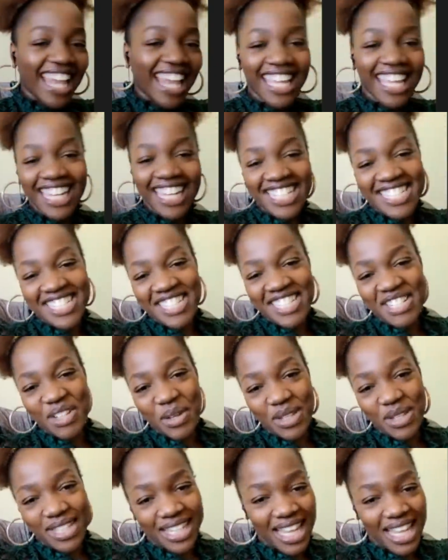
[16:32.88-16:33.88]
Lakini
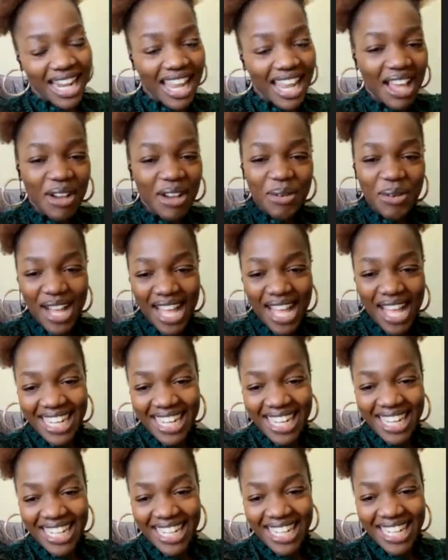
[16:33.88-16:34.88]
sindiwe jina langu
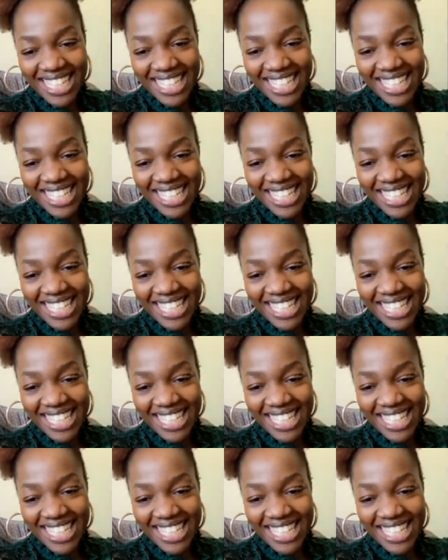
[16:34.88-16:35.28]
halisi.